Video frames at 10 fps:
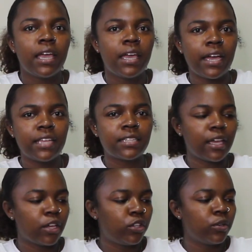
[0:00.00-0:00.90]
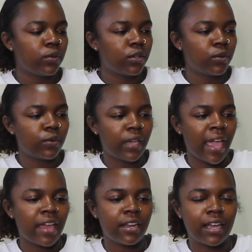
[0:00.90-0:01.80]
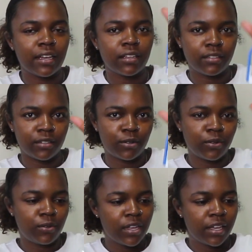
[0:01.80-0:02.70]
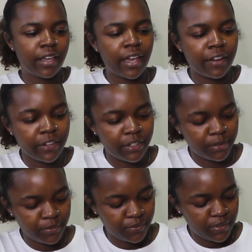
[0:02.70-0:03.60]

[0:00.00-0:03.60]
And it has like a cute little caddy, like a little carrier.